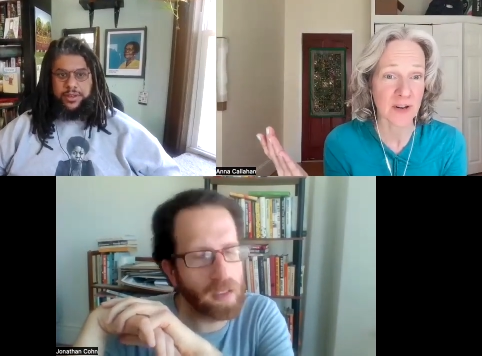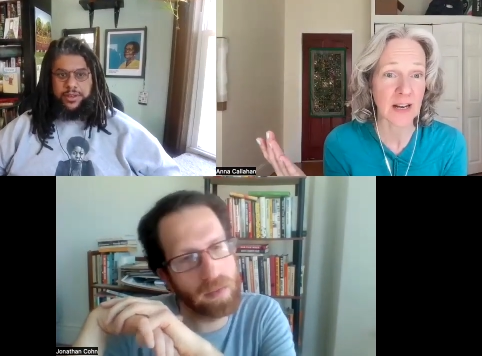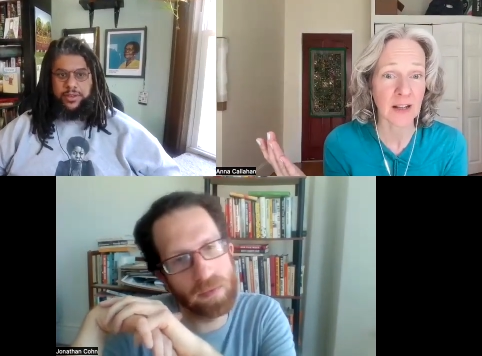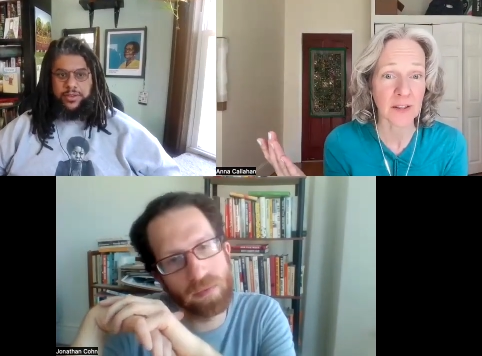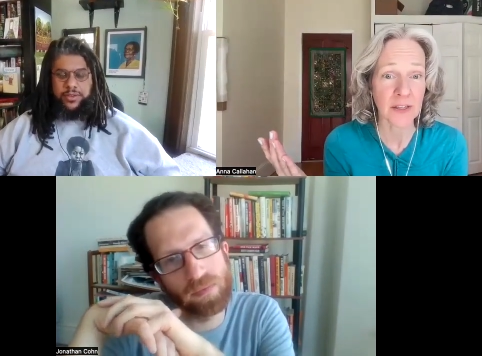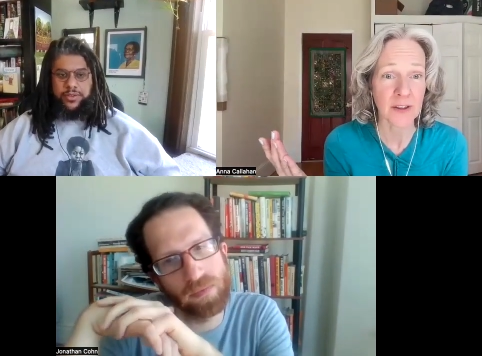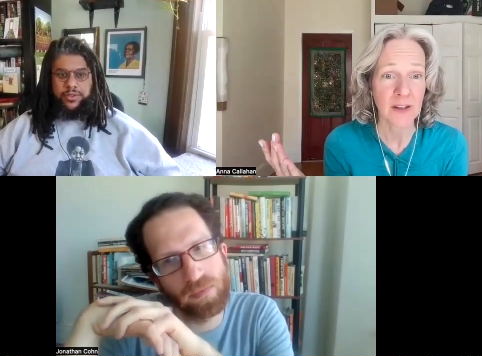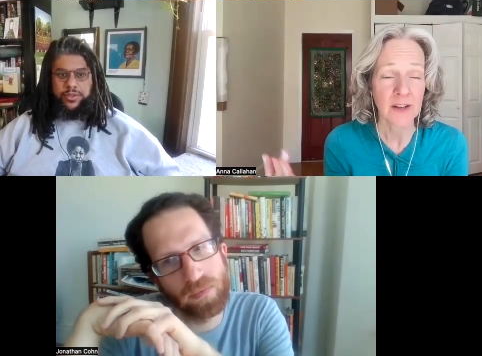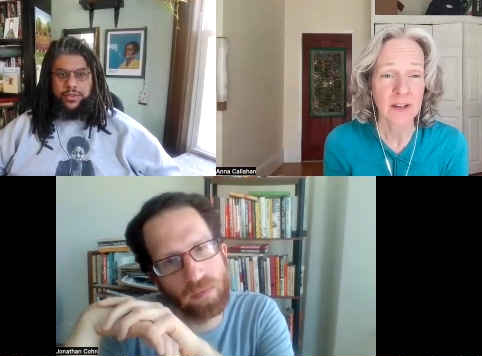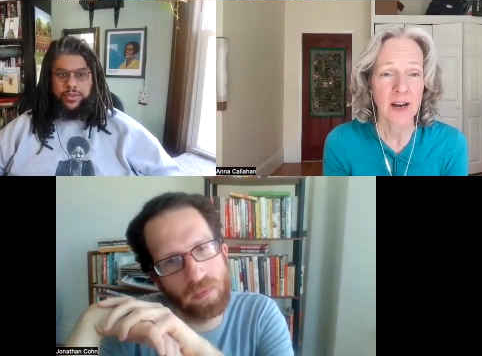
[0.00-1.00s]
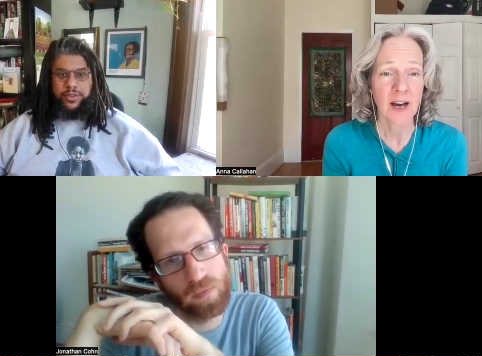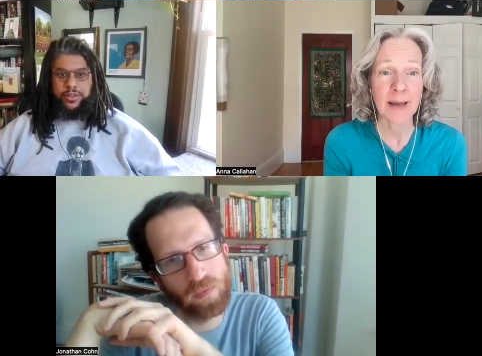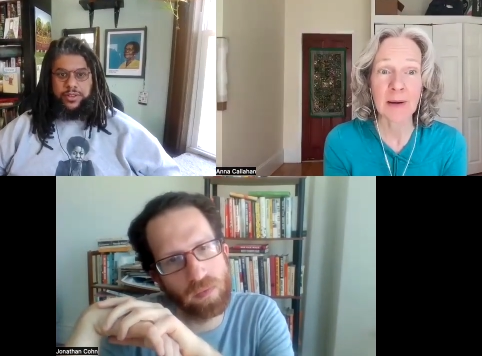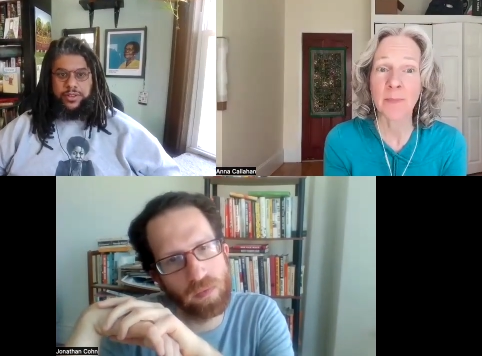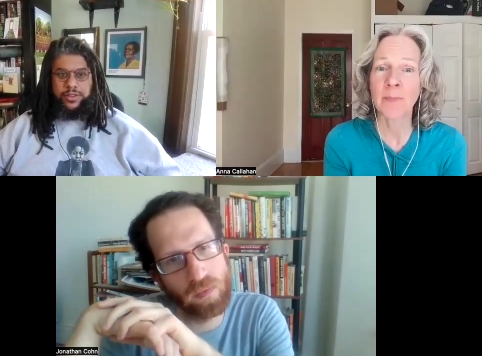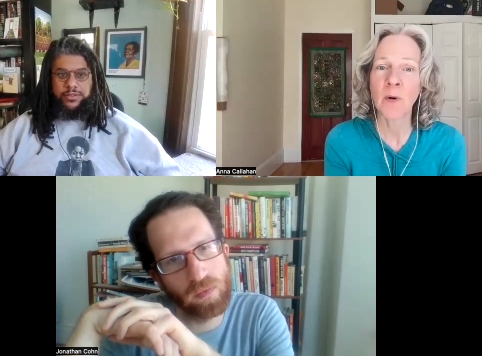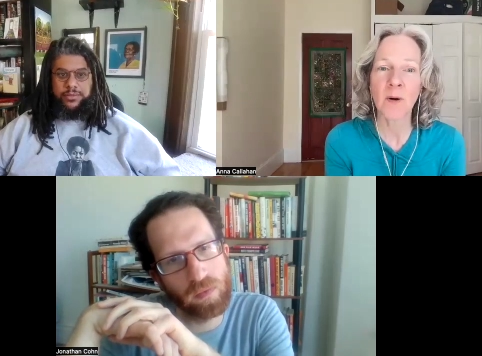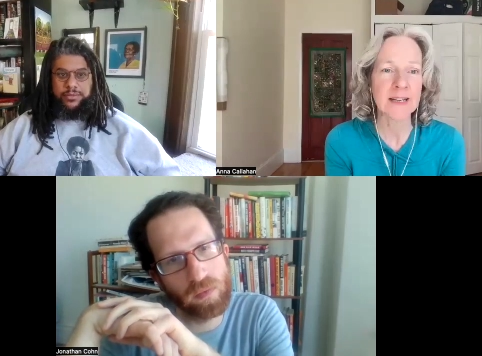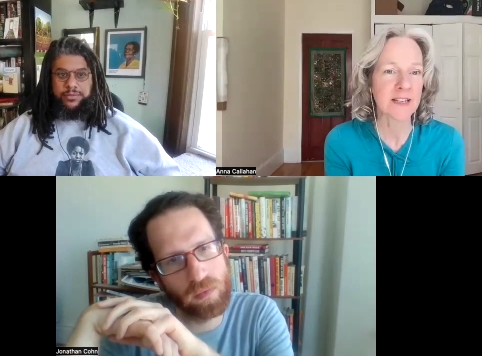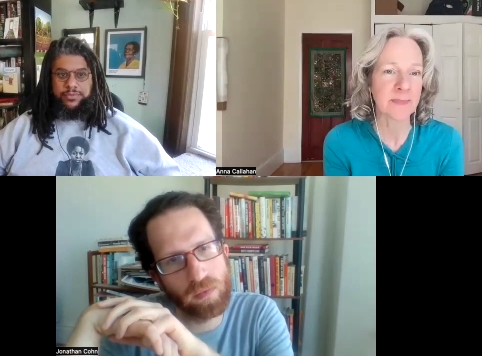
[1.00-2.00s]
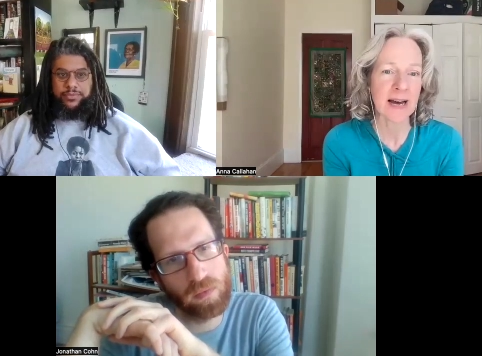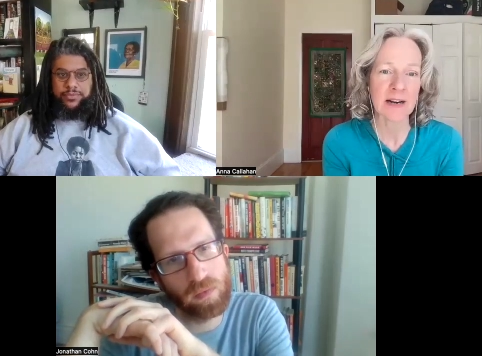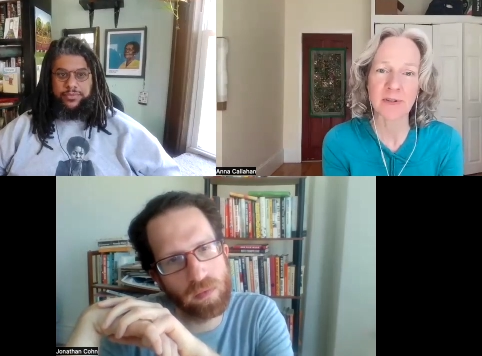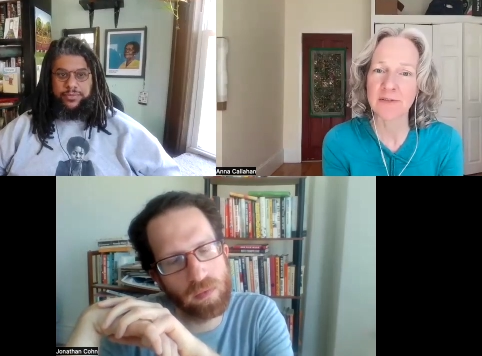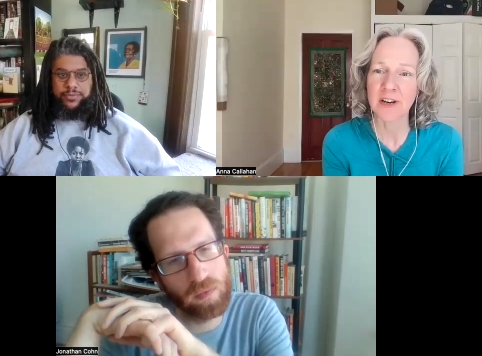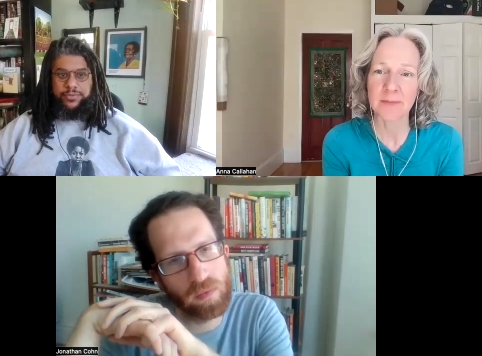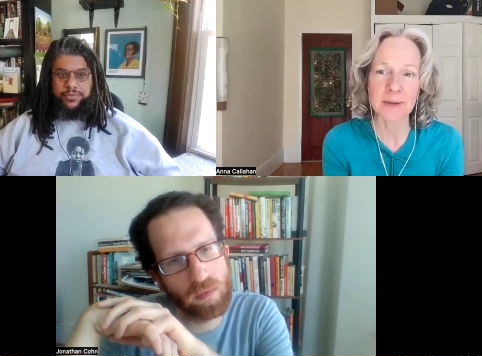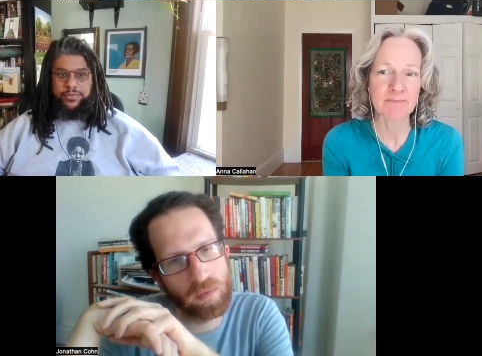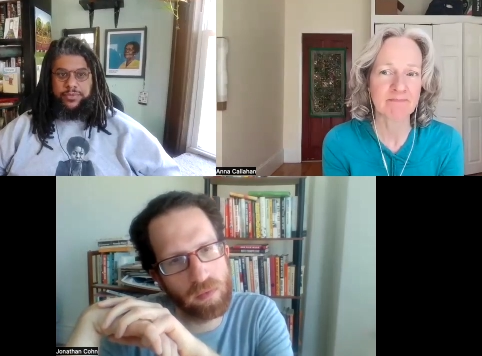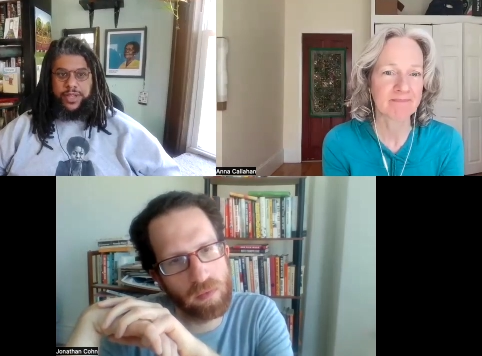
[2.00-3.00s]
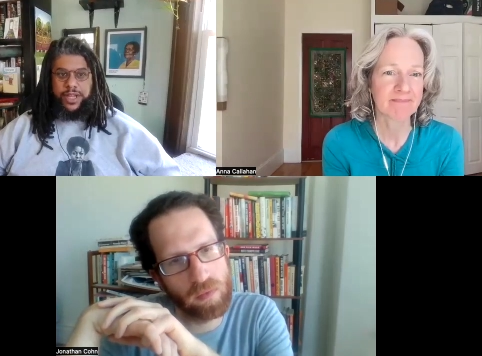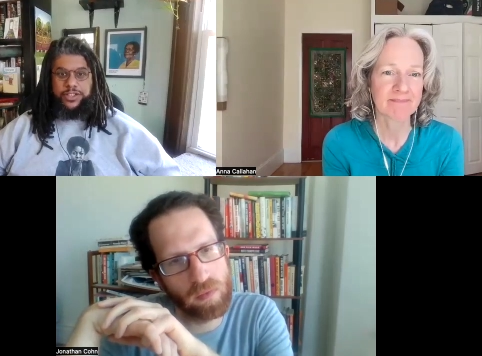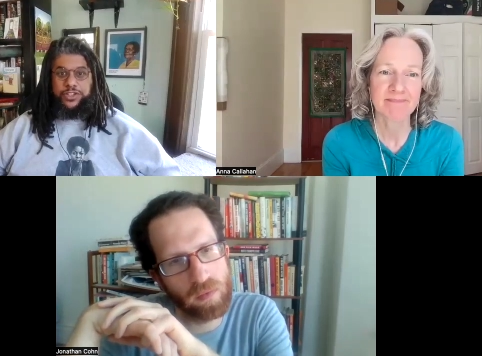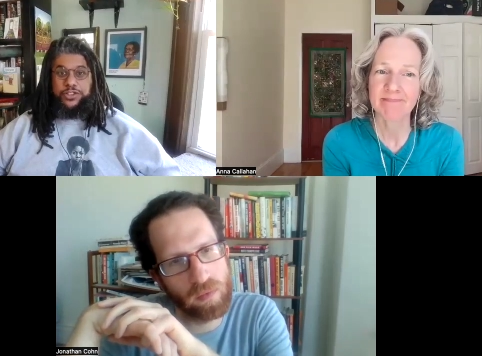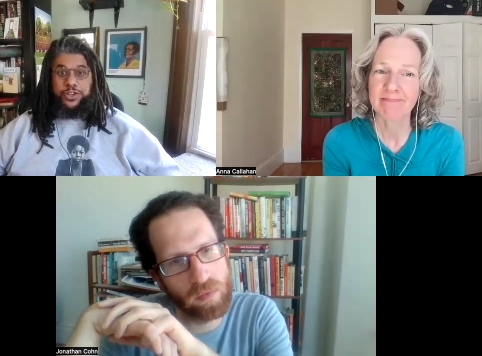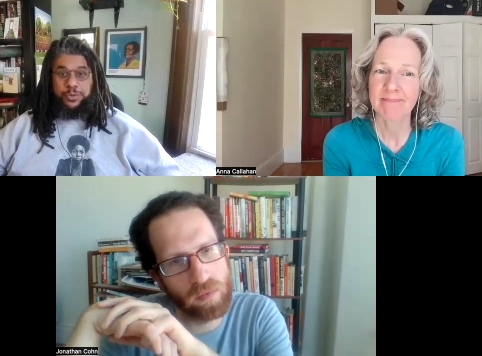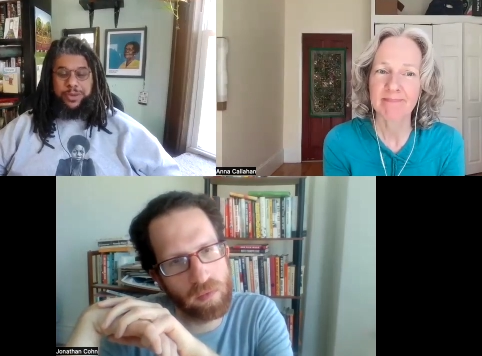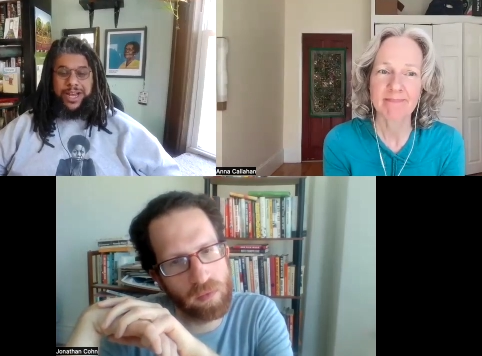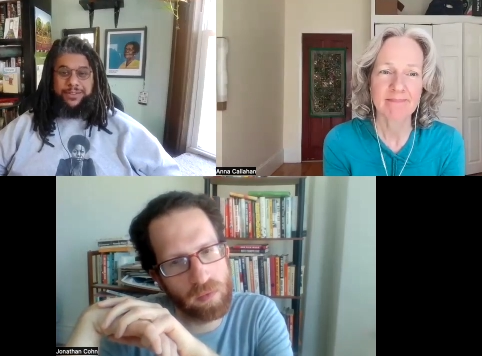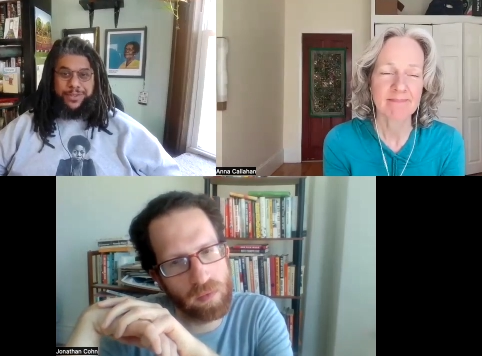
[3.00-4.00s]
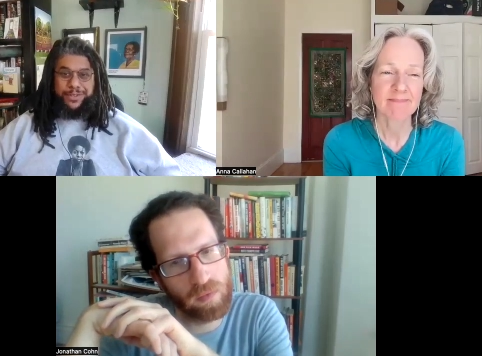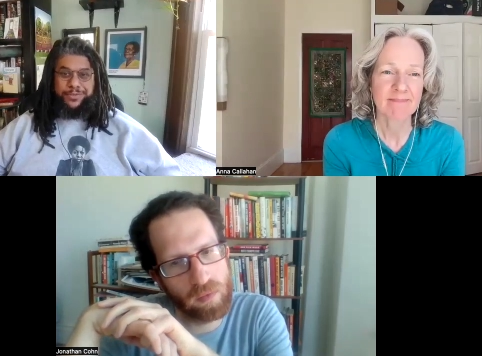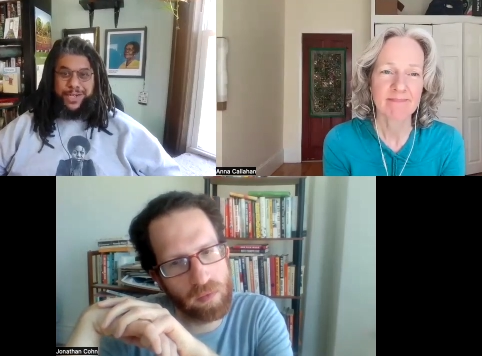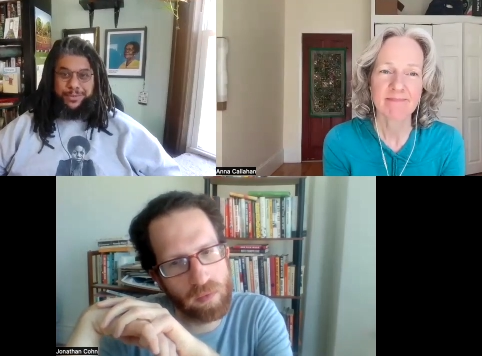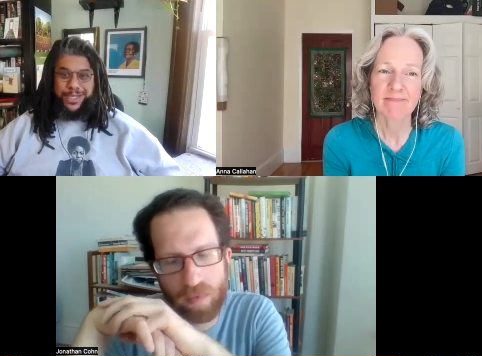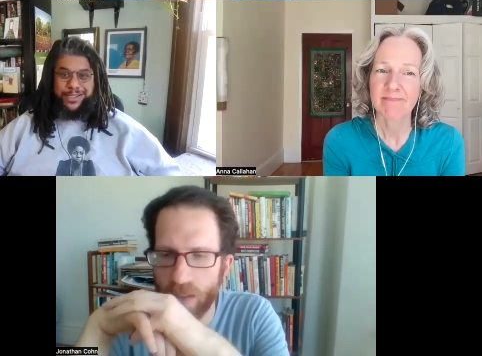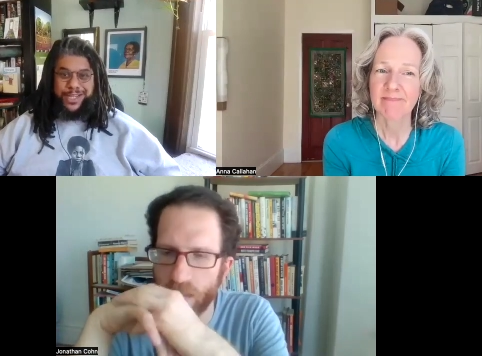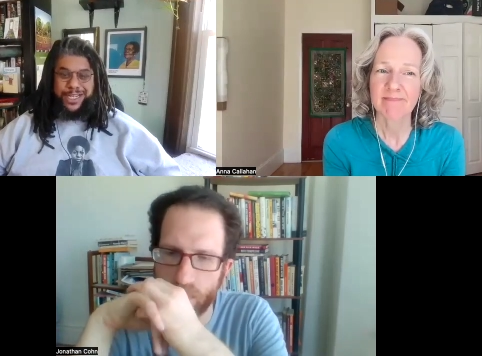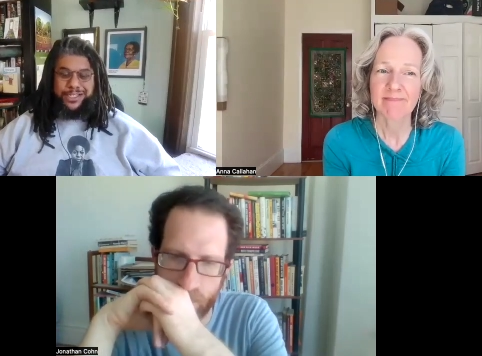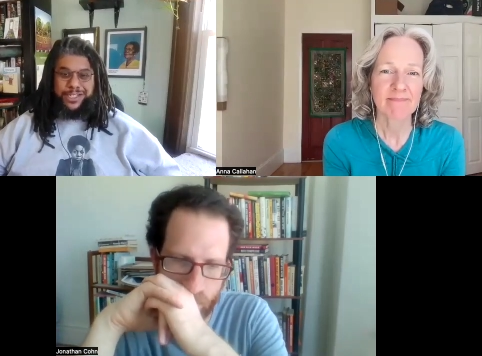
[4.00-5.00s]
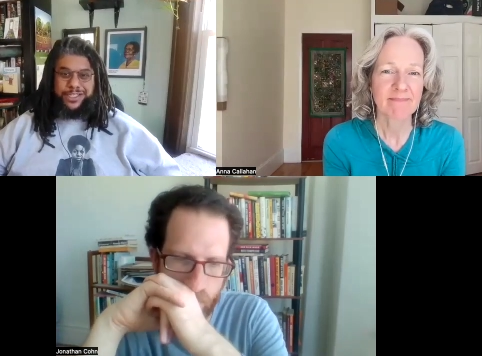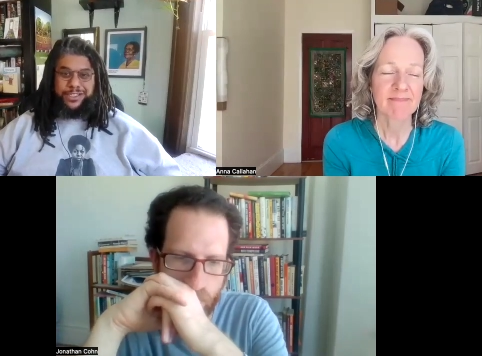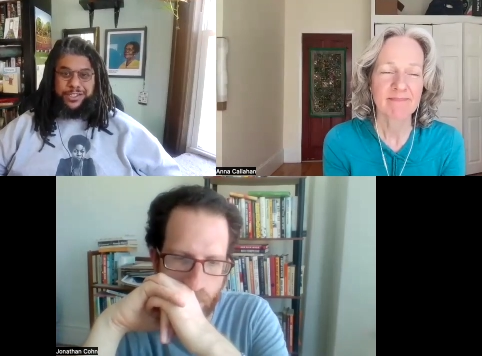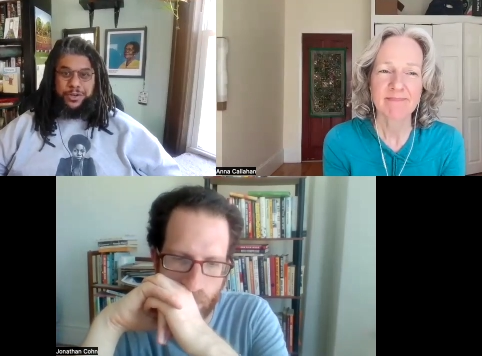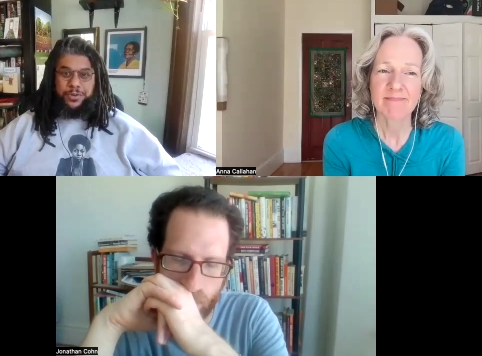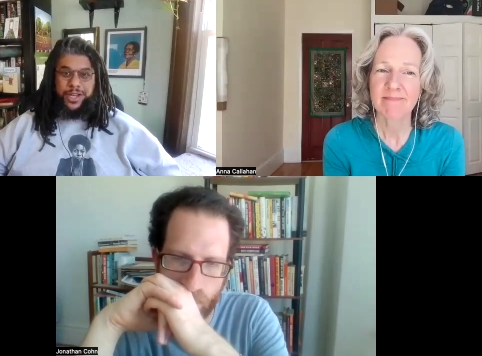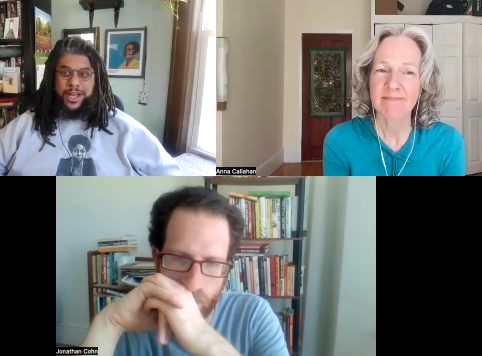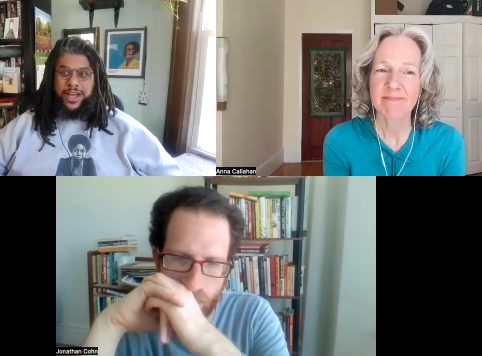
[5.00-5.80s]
Speaker 1: health. Um, and boy, is it bad for the environment.
Speaker 2: It's so bad for the environment. Like it's just so.